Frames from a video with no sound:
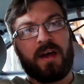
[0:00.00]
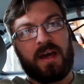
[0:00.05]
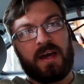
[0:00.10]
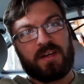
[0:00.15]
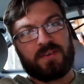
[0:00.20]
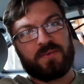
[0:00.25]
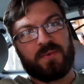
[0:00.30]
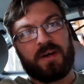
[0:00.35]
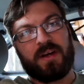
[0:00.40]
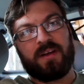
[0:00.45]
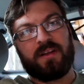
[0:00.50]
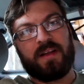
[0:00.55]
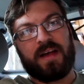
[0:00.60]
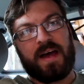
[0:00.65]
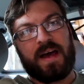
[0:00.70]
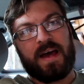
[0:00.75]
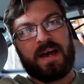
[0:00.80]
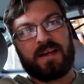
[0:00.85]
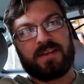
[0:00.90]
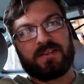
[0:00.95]
as well
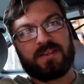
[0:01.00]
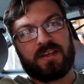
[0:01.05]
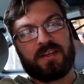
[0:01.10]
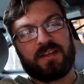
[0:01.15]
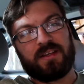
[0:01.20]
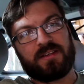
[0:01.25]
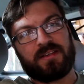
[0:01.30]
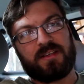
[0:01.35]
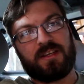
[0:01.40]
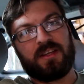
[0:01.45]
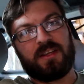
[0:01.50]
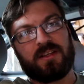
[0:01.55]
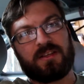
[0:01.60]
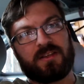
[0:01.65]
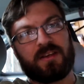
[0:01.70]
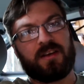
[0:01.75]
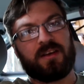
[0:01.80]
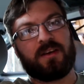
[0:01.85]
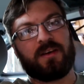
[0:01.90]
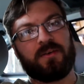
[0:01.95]
as the seat that's
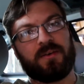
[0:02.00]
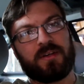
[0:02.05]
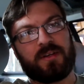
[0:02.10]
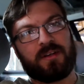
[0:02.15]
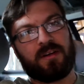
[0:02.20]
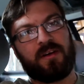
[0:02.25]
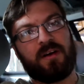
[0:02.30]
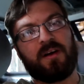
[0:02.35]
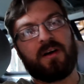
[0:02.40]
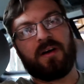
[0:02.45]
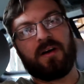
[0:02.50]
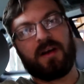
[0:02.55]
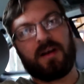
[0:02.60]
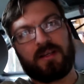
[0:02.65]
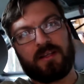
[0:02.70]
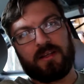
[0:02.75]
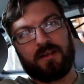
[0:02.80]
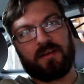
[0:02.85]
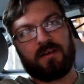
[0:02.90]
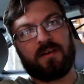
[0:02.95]
going to go into the car,
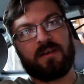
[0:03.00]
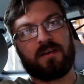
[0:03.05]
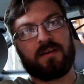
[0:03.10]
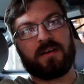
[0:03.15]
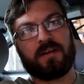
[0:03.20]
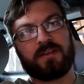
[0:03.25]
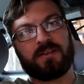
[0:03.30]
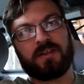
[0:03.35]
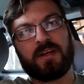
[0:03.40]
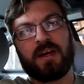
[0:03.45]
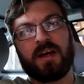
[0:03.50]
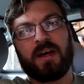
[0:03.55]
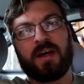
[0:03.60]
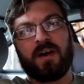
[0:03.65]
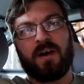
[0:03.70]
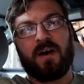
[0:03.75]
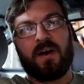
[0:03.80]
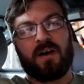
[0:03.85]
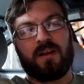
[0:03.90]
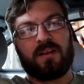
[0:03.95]
and then the harness.
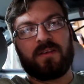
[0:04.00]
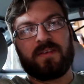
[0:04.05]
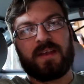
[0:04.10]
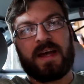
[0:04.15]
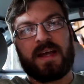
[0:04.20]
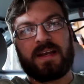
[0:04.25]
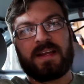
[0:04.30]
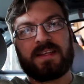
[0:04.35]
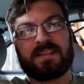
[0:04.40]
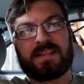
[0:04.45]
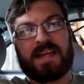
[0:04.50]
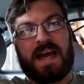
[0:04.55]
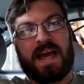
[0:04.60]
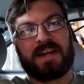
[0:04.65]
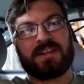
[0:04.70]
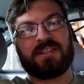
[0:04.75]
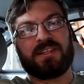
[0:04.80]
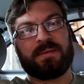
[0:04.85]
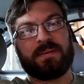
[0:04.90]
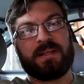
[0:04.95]
All of that needs to
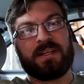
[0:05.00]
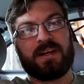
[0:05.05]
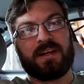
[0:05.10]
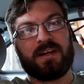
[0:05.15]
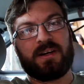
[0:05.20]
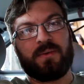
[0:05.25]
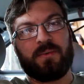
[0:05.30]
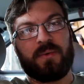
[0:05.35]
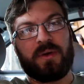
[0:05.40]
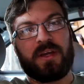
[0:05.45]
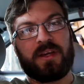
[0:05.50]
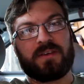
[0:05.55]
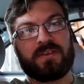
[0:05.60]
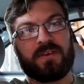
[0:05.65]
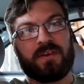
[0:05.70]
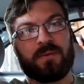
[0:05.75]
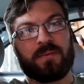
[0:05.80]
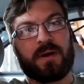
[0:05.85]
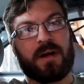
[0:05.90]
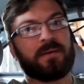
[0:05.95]
actually be done in a week,
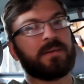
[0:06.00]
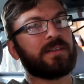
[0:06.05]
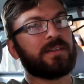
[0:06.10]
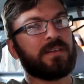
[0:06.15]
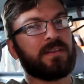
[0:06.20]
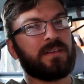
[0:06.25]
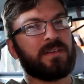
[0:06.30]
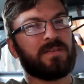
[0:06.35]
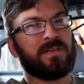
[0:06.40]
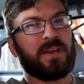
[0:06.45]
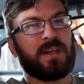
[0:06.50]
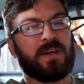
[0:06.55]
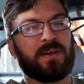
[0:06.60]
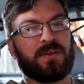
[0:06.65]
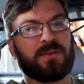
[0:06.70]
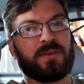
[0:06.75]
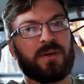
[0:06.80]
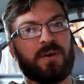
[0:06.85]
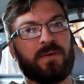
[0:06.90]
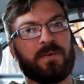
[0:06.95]
so you'll probably see these
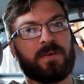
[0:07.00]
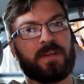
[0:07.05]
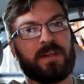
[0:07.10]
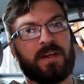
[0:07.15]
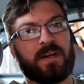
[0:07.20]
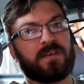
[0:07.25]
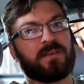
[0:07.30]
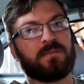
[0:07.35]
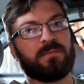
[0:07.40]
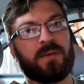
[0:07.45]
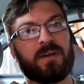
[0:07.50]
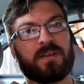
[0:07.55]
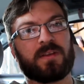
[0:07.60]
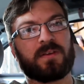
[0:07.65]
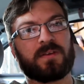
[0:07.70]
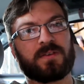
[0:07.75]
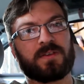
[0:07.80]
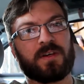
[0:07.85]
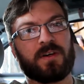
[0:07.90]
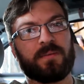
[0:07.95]
videos over the next month
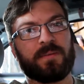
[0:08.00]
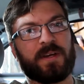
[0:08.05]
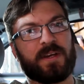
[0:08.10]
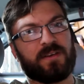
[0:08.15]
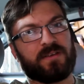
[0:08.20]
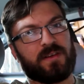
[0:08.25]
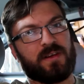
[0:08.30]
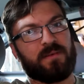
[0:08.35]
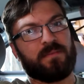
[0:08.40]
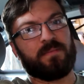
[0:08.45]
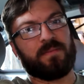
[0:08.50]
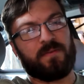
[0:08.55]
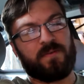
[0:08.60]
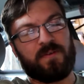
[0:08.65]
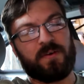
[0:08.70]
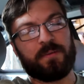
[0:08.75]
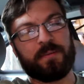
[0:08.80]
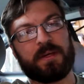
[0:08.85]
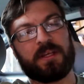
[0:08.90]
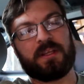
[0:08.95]
or so because I'm
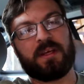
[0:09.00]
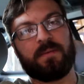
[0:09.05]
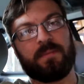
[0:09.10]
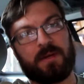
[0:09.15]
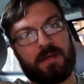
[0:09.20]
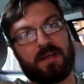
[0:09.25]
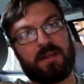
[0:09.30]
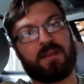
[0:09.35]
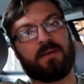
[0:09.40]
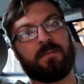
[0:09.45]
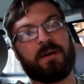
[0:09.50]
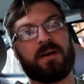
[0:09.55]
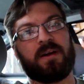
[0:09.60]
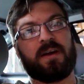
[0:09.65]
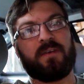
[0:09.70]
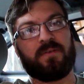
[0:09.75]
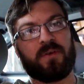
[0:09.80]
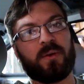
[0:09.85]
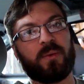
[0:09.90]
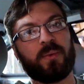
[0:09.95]
filming them and getting them out
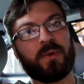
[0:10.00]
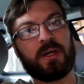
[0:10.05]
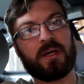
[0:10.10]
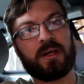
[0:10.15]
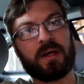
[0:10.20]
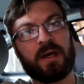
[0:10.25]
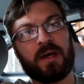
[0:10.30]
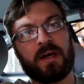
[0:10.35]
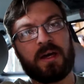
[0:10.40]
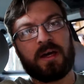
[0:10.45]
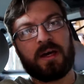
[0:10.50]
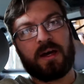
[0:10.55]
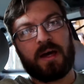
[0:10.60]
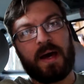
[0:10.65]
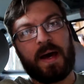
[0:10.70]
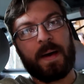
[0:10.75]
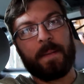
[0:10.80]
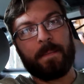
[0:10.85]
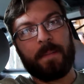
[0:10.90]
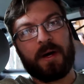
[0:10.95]
every week.
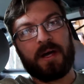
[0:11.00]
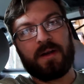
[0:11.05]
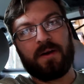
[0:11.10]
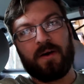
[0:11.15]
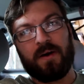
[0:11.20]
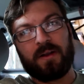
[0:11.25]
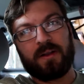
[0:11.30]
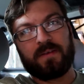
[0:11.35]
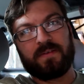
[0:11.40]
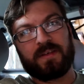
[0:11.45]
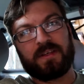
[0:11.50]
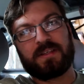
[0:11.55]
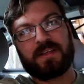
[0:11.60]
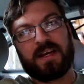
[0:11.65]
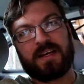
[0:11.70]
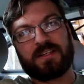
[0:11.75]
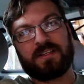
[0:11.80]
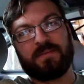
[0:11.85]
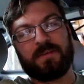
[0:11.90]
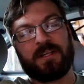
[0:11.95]
But all of this
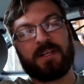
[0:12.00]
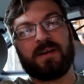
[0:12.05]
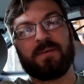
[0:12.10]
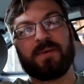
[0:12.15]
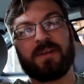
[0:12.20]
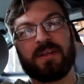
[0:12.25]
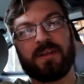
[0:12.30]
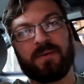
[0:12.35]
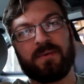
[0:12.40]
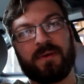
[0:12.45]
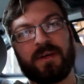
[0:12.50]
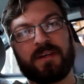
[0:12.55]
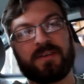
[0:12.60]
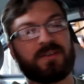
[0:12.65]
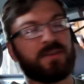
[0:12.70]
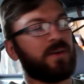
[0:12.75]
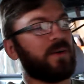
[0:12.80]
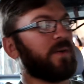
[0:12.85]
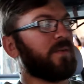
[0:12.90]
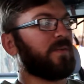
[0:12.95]
has to be done within a week,
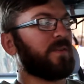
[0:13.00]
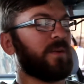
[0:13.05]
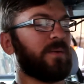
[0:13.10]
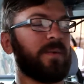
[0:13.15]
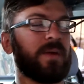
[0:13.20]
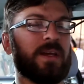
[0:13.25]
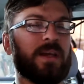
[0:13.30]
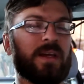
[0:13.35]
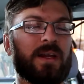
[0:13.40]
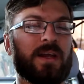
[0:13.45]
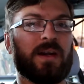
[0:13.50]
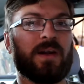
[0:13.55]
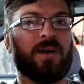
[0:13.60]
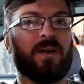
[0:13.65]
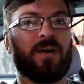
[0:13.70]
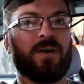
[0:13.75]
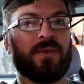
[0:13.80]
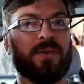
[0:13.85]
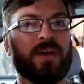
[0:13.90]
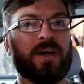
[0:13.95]
so hopefully we can get it
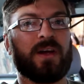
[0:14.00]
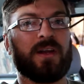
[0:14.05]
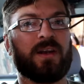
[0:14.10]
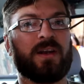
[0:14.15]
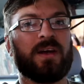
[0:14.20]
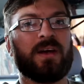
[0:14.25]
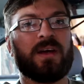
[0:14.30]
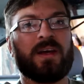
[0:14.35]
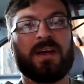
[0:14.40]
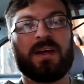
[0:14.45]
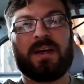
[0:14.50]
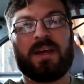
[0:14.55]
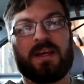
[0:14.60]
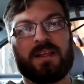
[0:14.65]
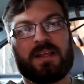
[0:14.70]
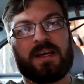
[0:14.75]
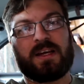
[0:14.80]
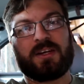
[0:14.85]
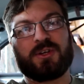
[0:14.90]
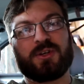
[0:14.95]
all done
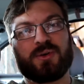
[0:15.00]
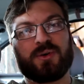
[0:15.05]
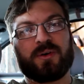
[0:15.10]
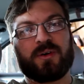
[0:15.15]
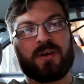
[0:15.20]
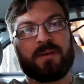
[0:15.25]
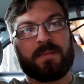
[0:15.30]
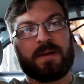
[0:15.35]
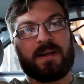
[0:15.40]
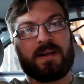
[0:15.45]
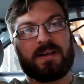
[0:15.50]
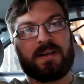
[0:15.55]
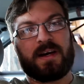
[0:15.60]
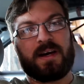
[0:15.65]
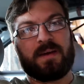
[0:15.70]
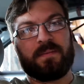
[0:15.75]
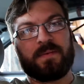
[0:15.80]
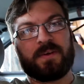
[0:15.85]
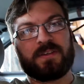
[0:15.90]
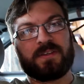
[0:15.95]
in that short amount of
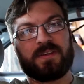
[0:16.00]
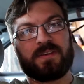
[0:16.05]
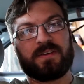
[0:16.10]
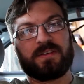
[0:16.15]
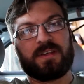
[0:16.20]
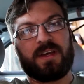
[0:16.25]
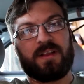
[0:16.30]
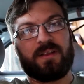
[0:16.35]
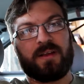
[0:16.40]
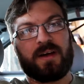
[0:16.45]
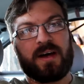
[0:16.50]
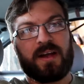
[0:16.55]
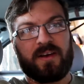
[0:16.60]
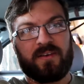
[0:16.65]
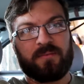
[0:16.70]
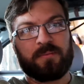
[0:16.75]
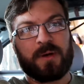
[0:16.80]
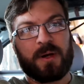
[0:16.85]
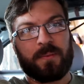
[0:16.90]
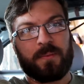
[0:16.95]
time, because there is a lot
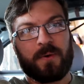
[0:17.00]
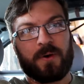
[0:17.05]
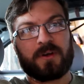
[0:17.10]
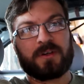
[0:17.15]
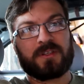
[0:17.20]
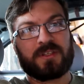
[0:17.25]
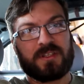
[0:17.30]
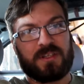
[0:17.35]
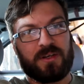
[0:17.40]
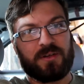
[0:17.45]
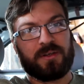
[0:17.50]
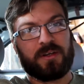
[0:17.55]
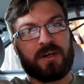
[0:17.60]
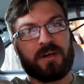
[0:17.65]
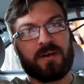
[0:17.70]
of prep work still to